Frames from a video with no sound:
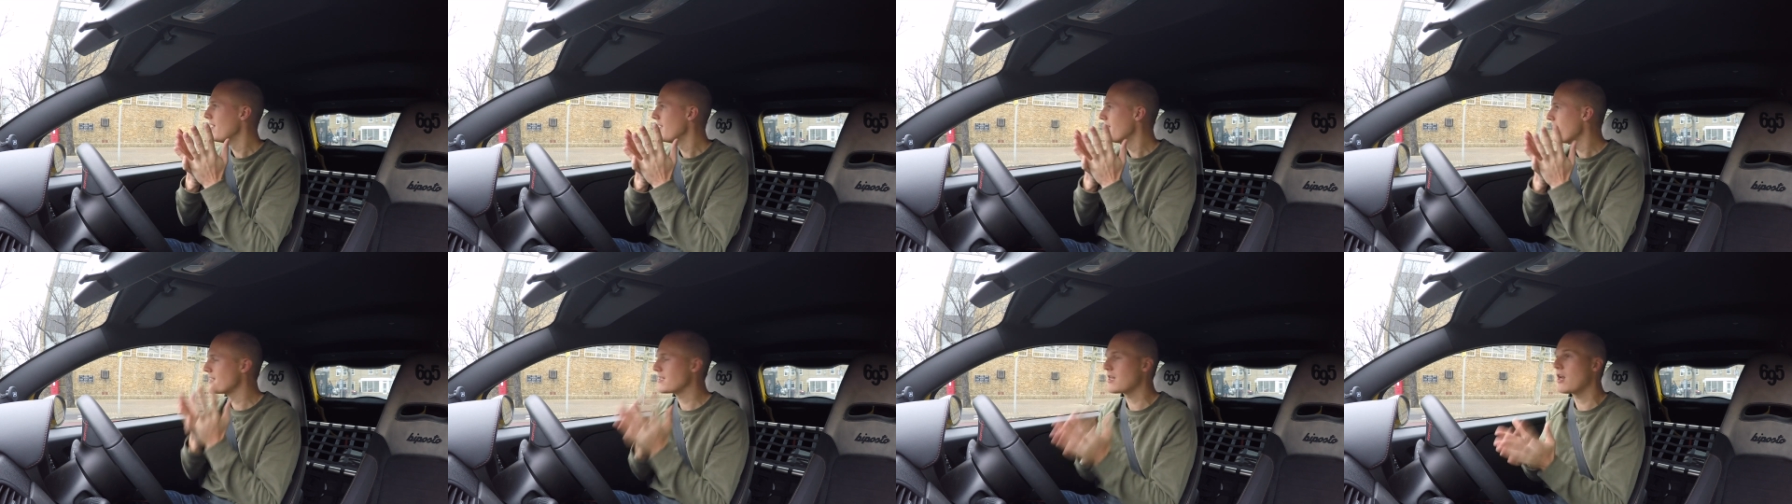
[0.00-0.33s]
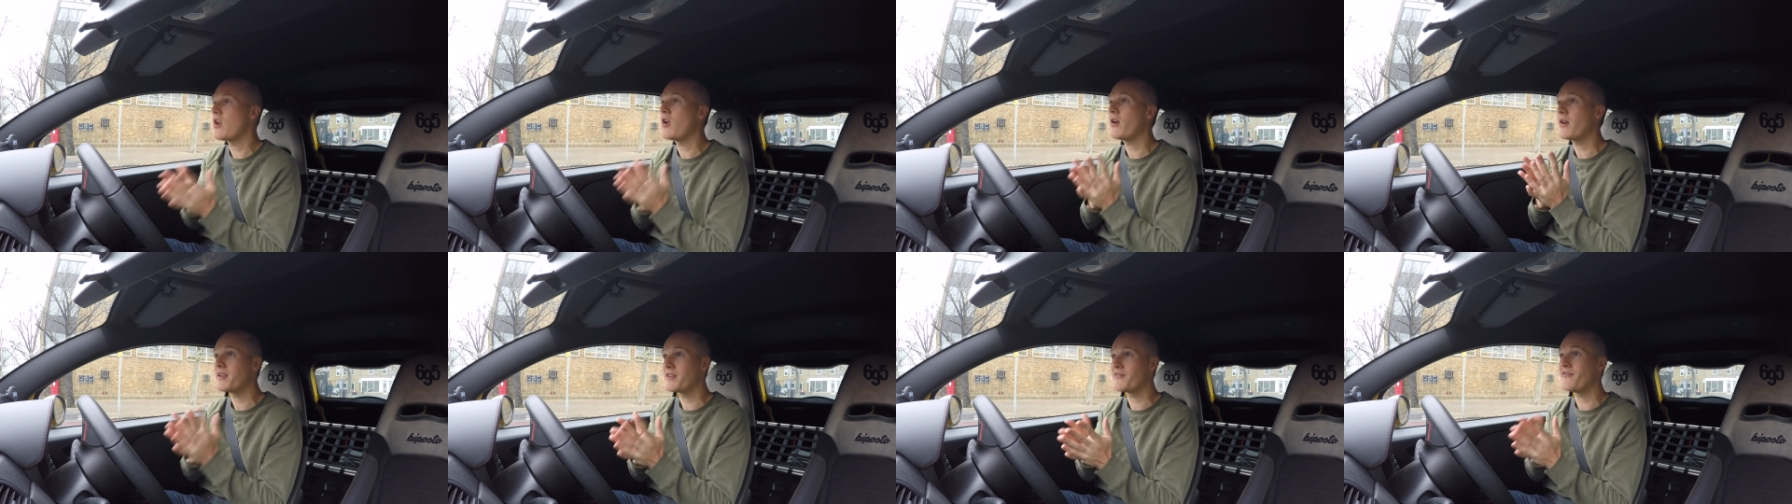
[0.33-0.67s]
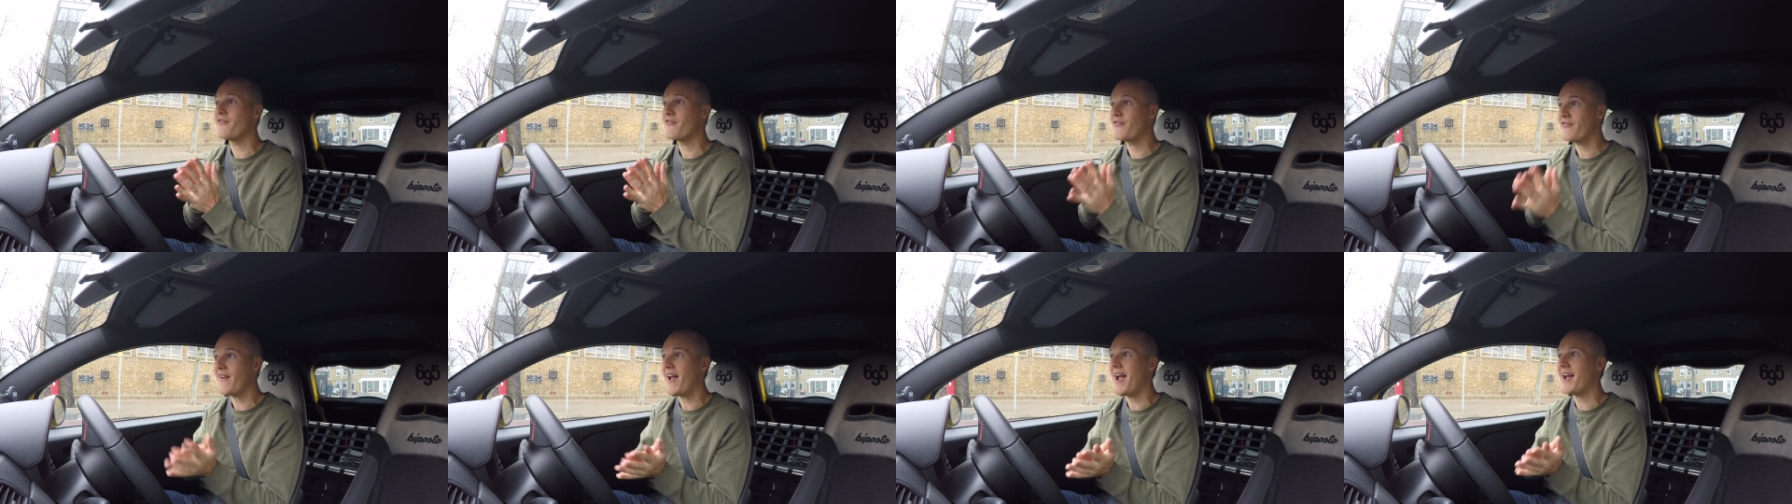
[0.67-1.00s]
there's a lot of
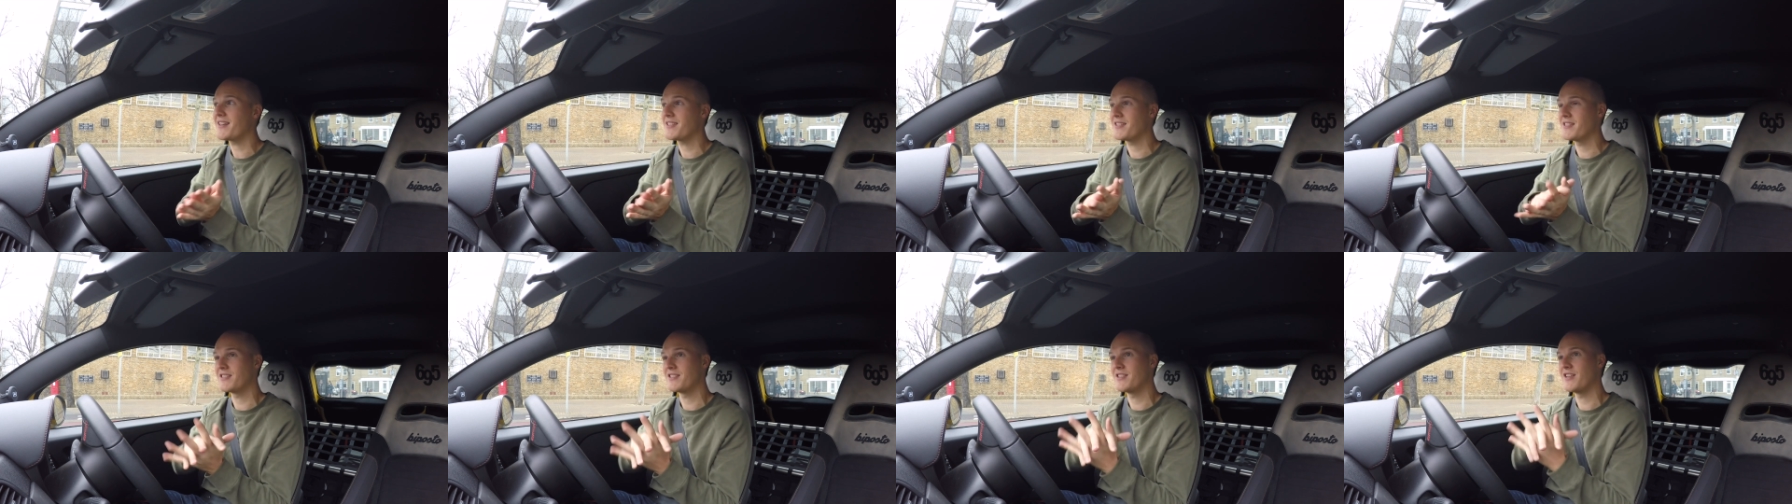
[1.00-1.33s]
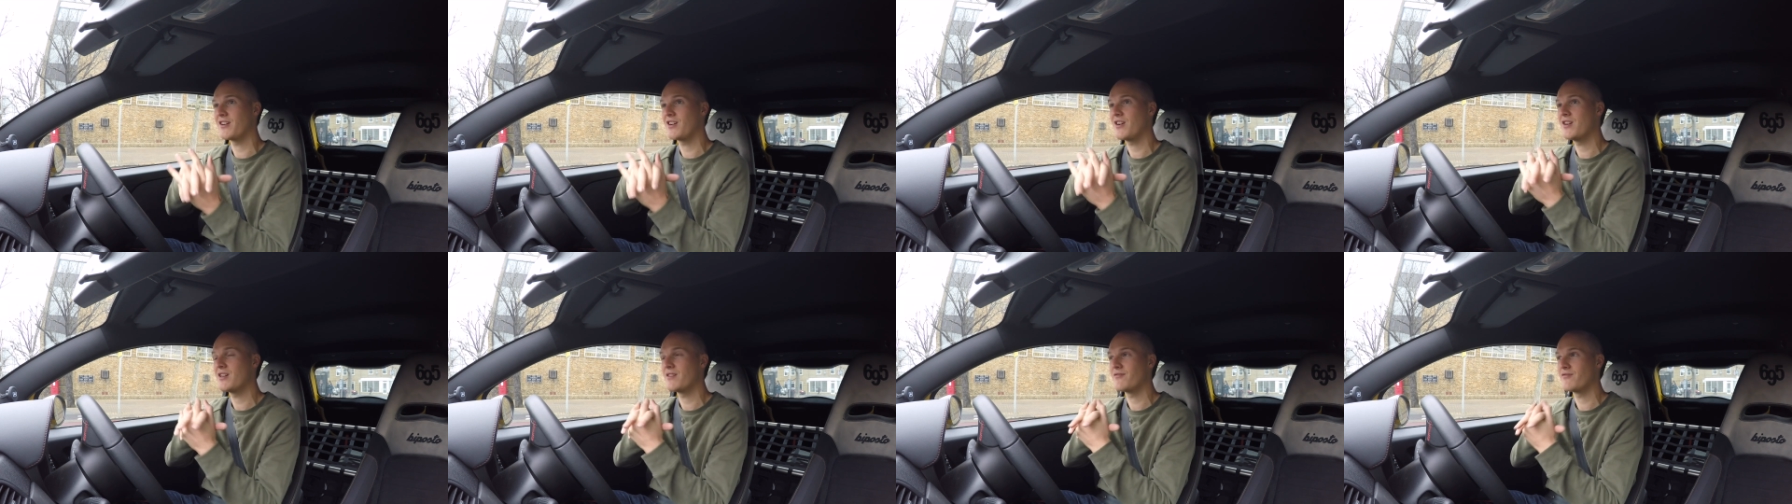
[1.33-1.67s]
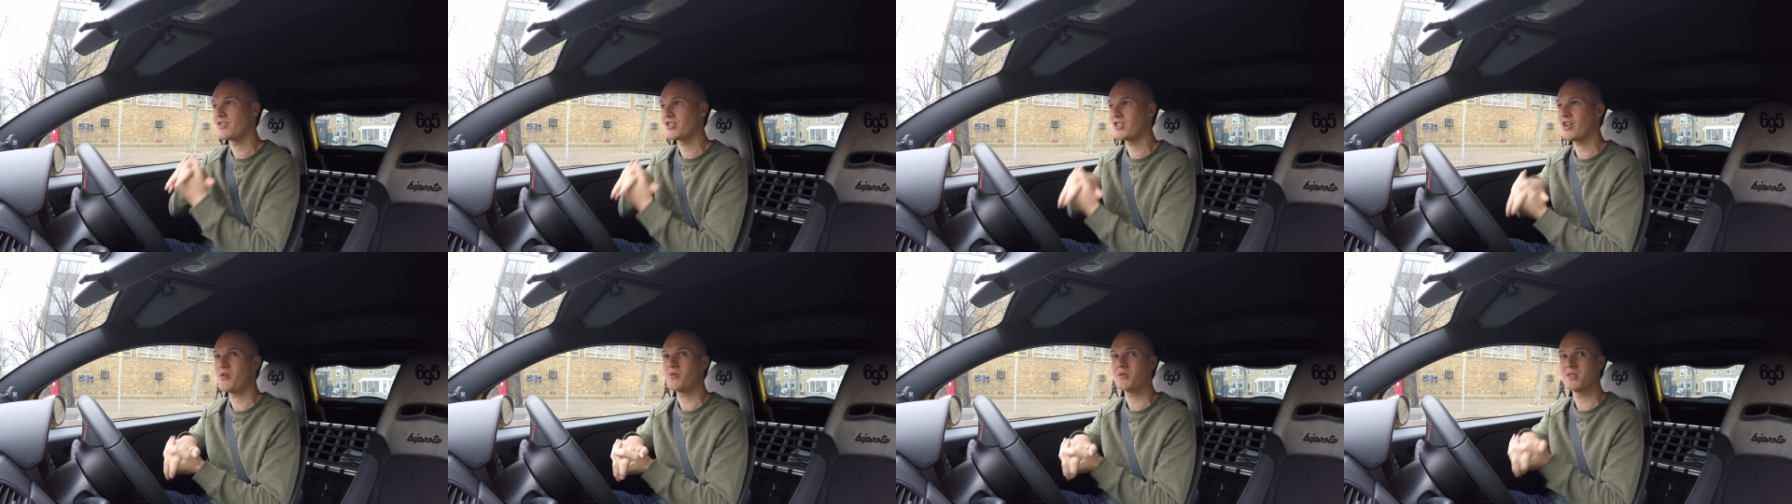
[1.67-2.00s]
different factors that could have
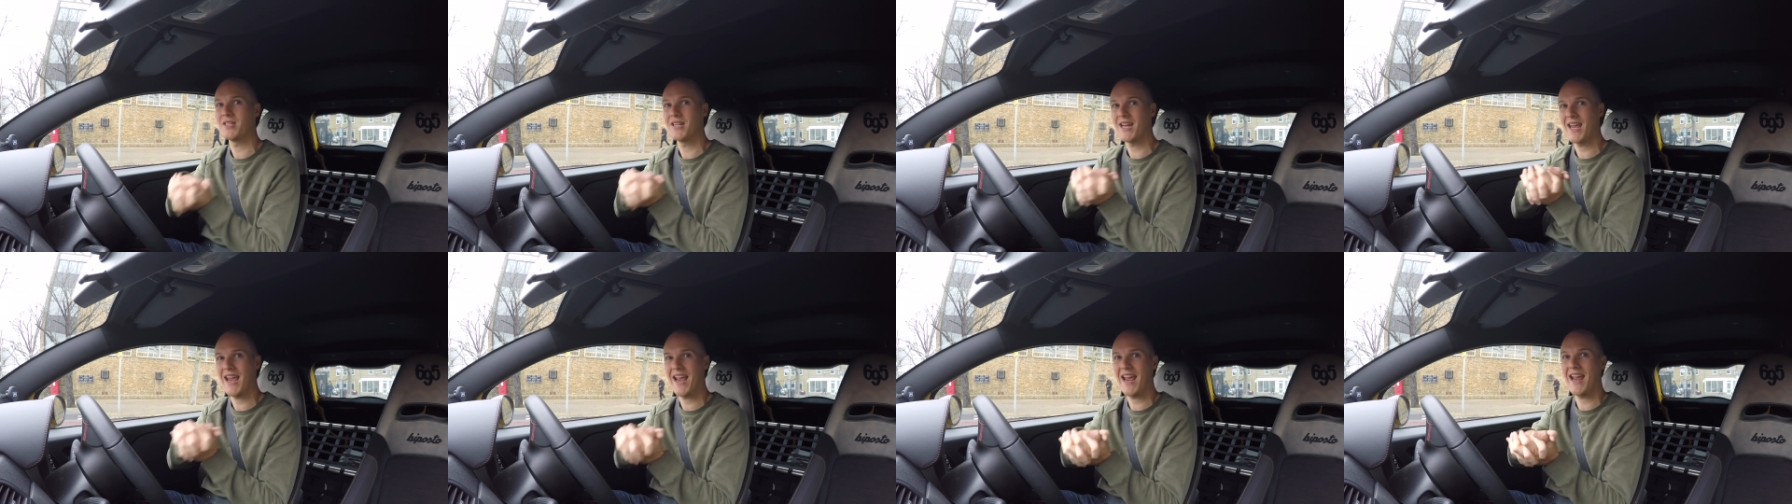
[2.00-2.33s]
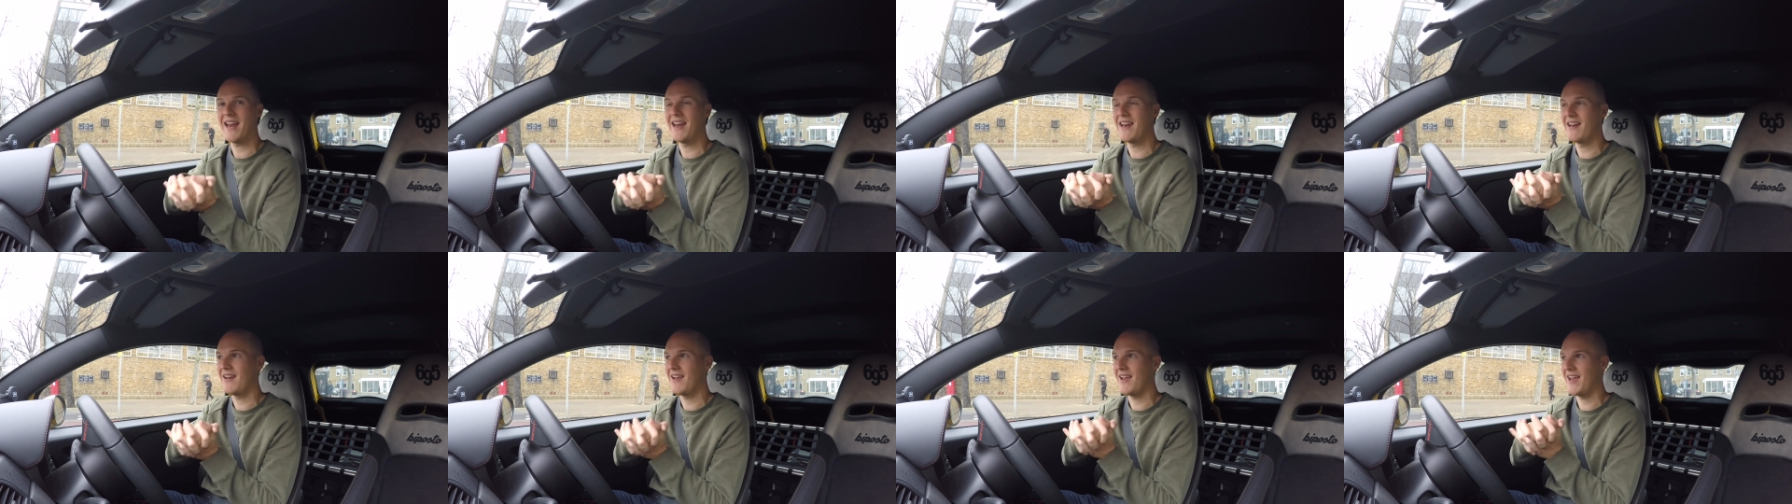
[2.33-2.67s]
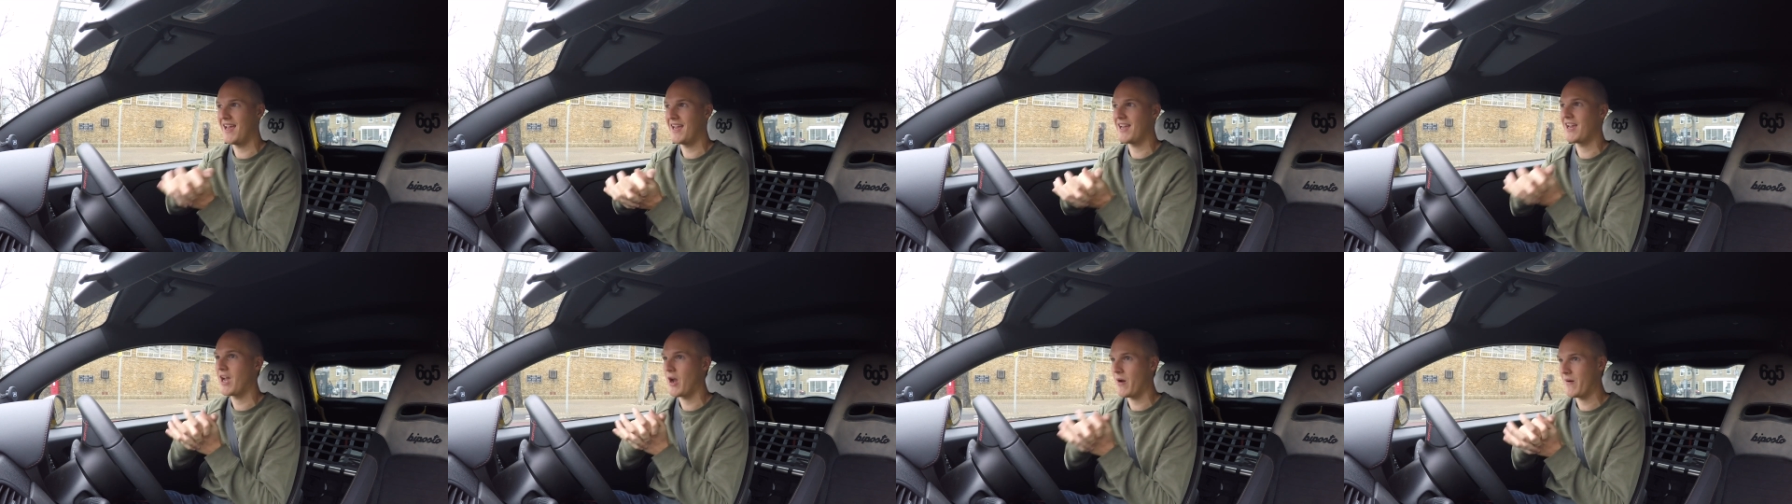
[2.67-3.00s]
resulted in
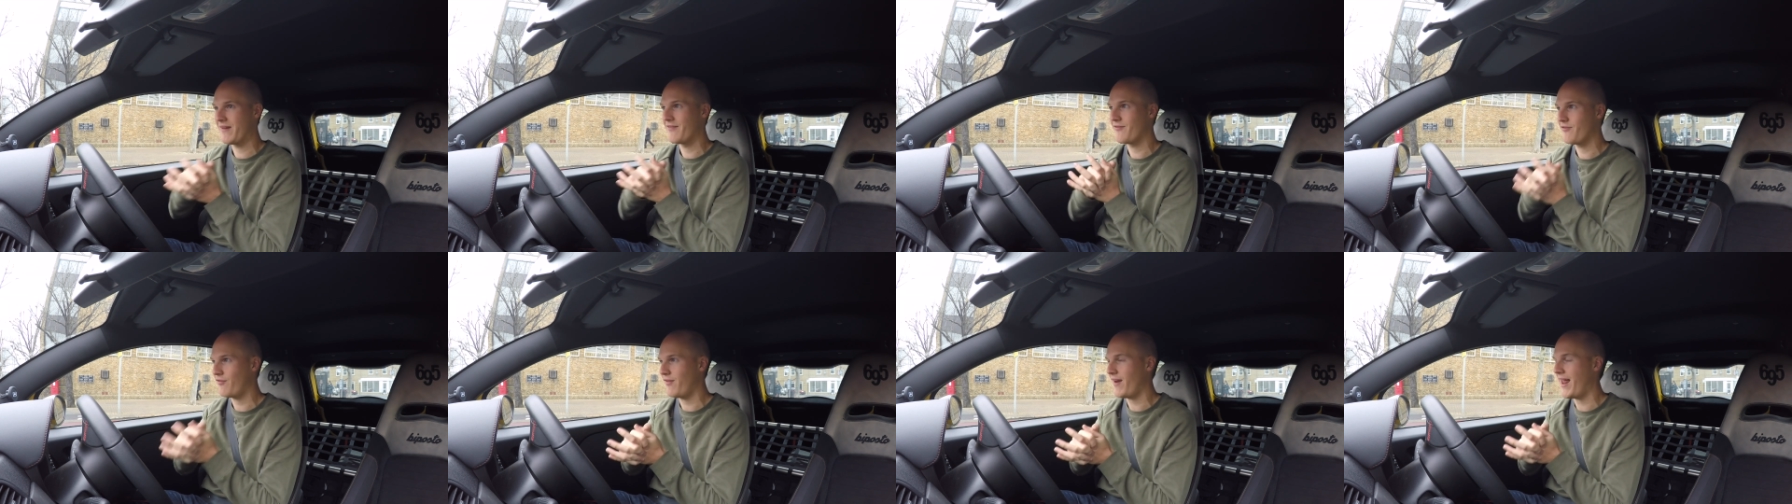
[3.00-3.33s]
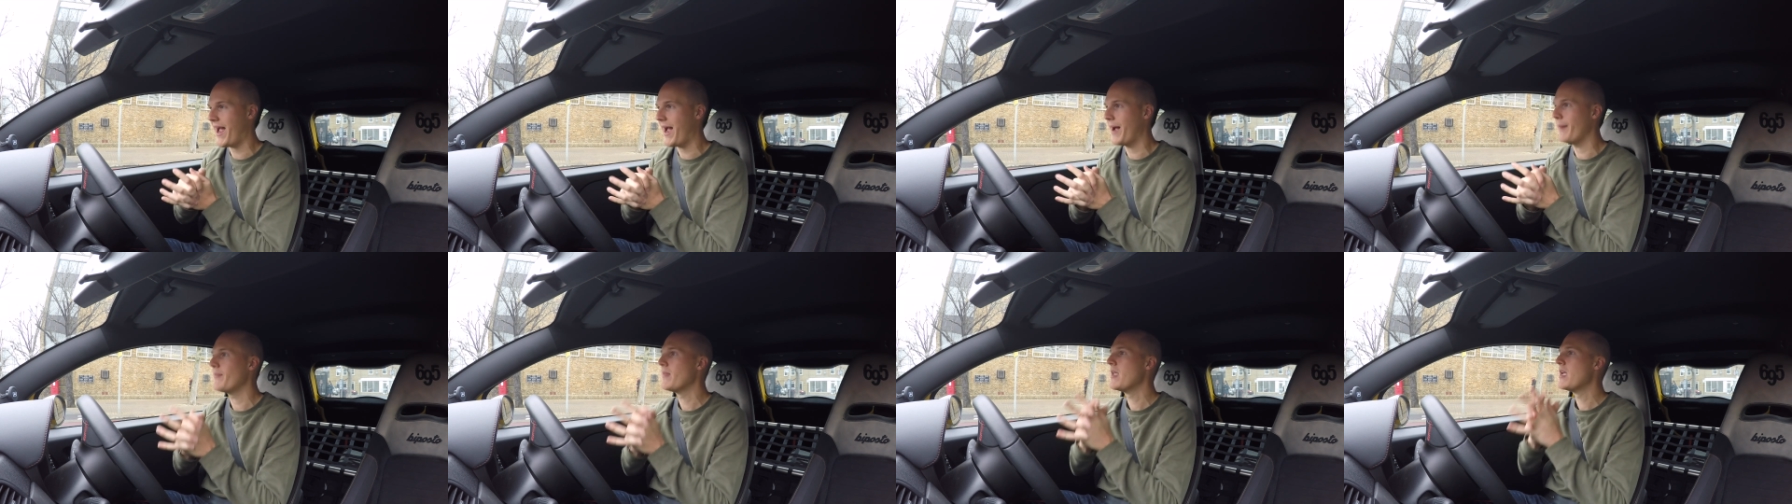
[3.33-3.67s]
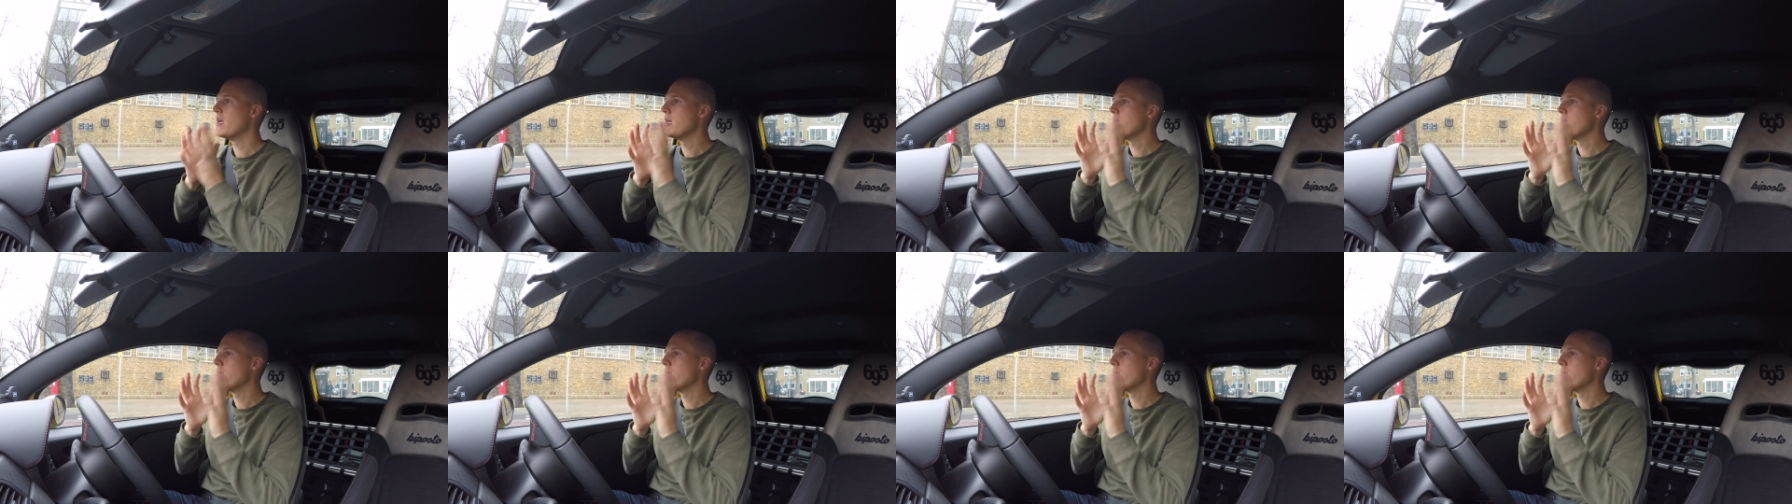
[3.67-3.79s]
it going flat.